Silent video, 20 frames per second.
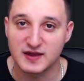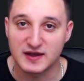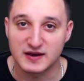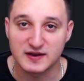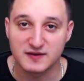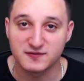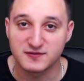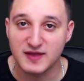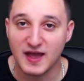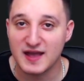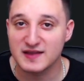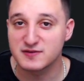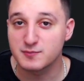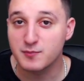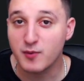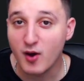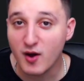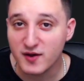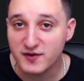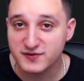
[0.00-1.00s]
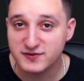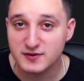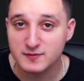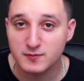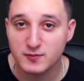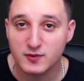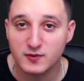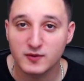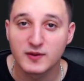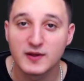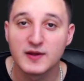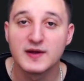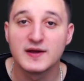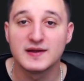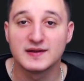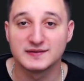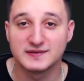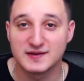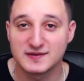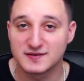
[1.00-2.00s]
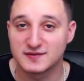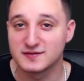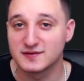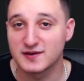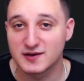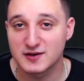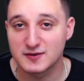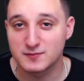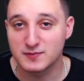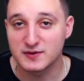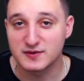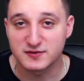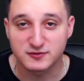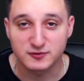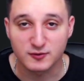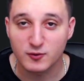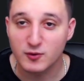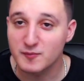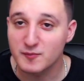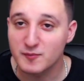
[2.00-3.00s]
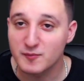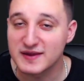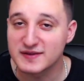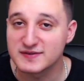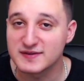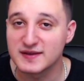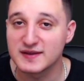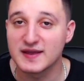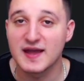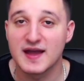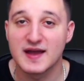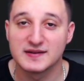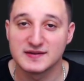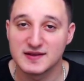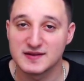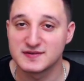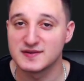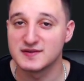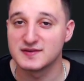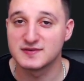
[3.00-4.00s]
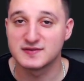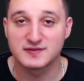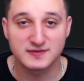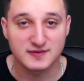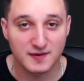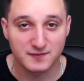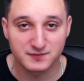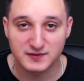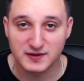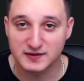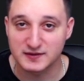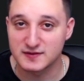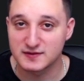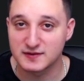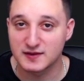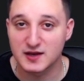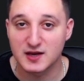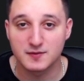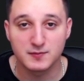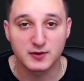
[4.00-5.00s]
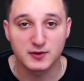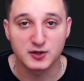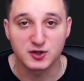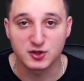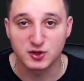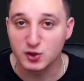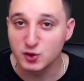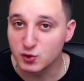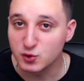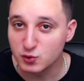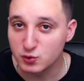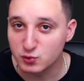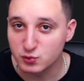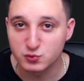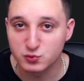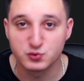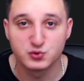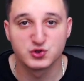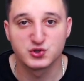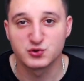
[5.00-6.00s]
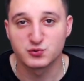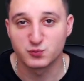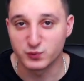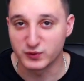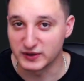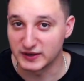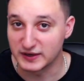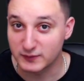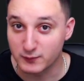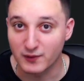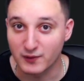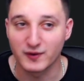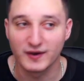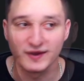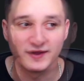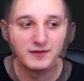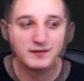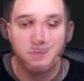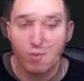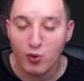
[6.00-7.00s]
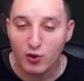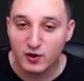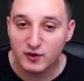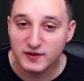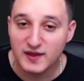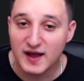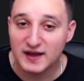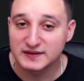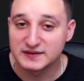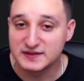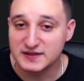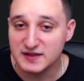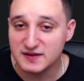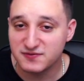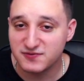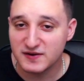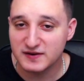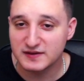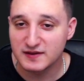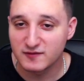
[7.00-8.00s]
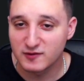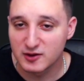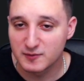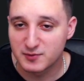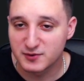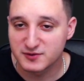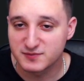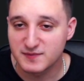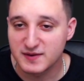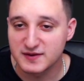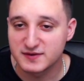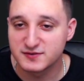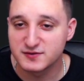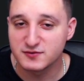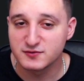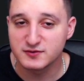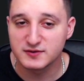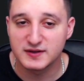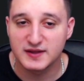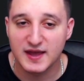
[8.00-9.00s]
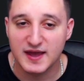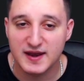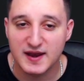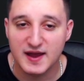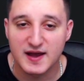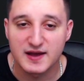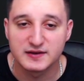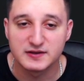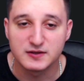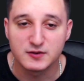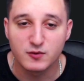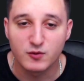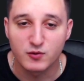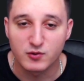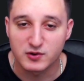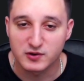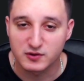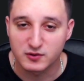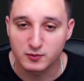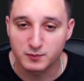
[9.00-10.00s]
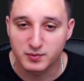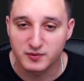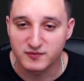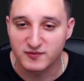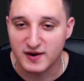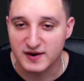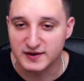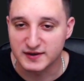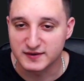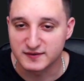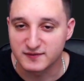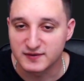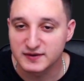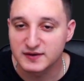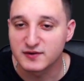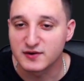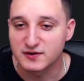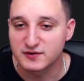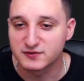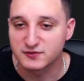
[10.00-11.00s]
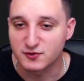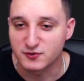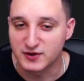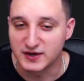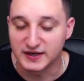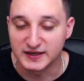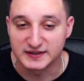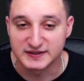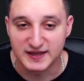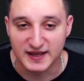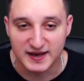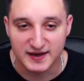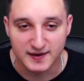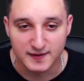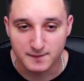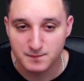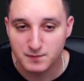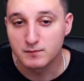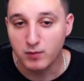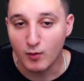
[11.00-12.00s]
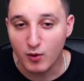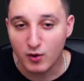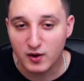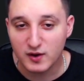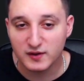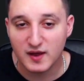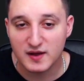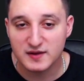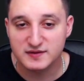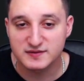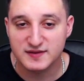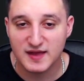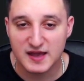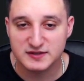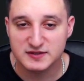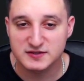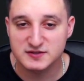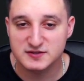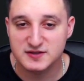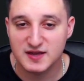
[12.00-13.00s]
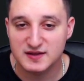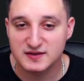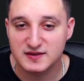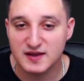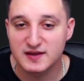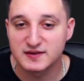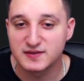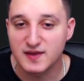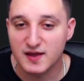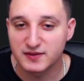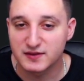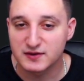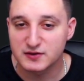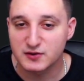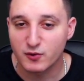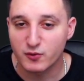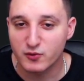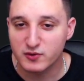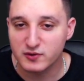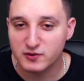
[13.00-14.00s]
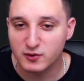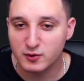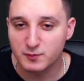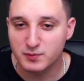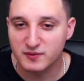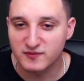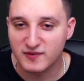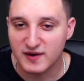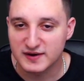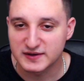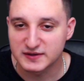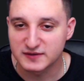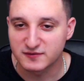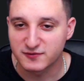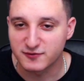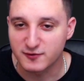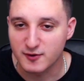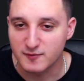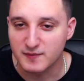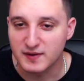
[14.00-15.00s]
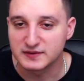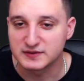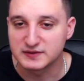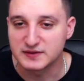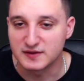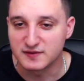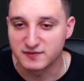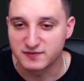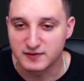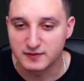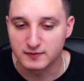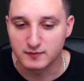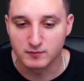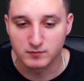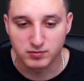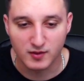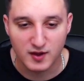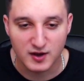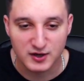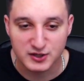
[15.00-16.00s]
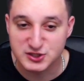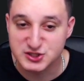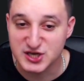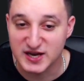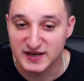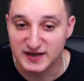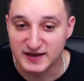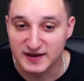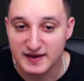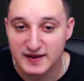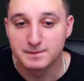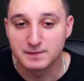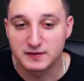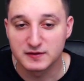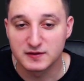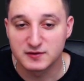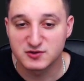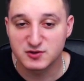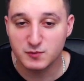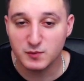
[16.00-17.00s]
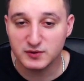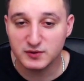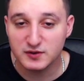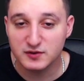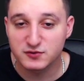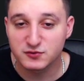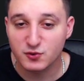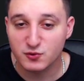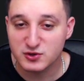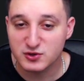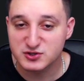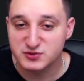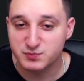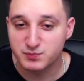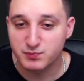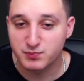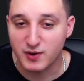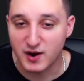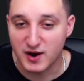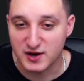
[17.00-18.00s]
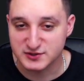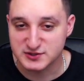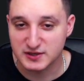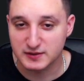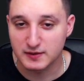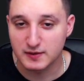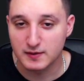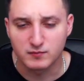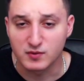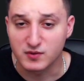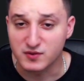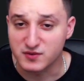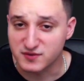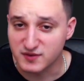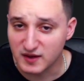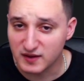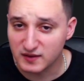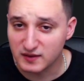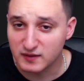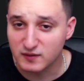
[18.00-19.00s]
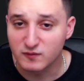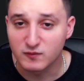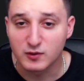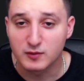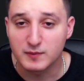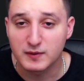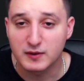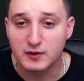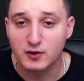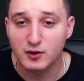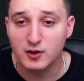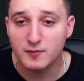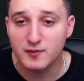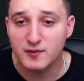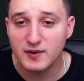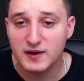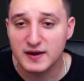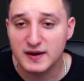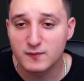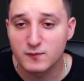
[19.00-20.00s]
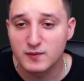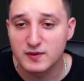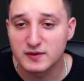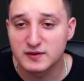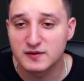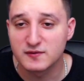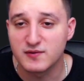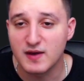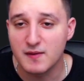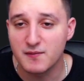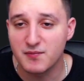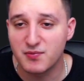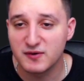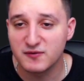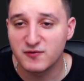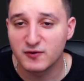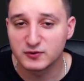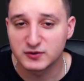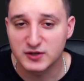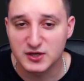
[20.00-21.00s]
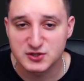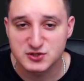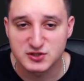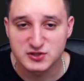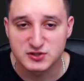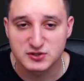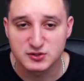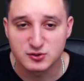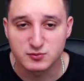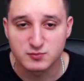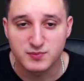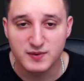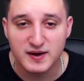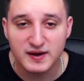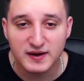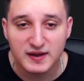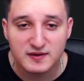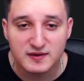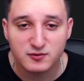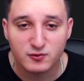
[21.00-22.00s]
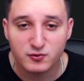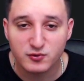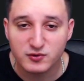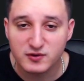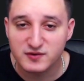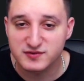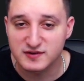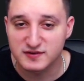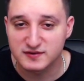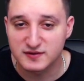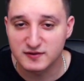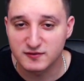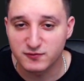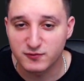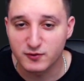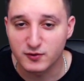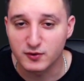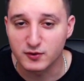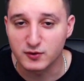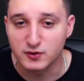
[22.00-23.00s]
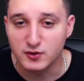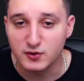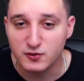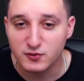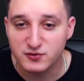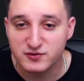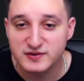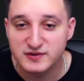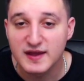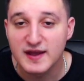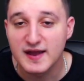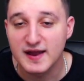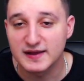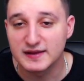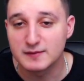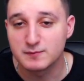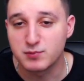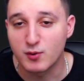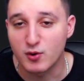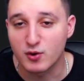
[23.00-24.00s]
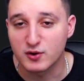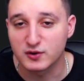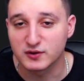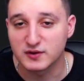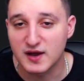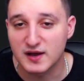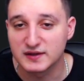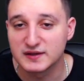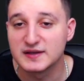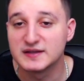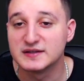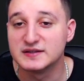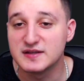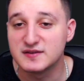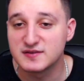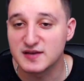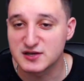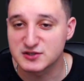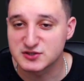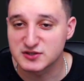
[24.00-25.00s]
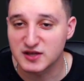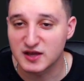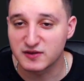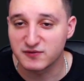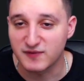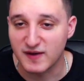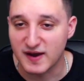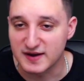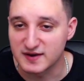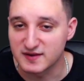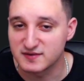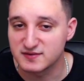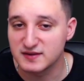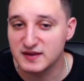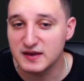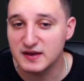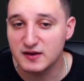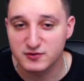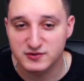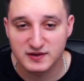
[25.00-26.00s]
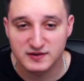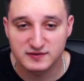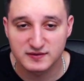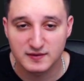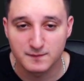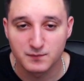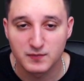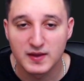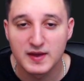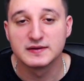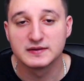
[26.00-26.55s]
And if that's possible, this is gonna be so amazing, and this is something that's gonna be huge really quickly. Polkadot DeFi developers may soon get a new Oracle provider with historic data. Polkadot snatches yet another Oracle provider from a different blockchain. The distributed storage project Bluzelle will be collaborating with Web3 Foundation to bring its Oracle system for use in the Polkadot decentralized finance ecosystem.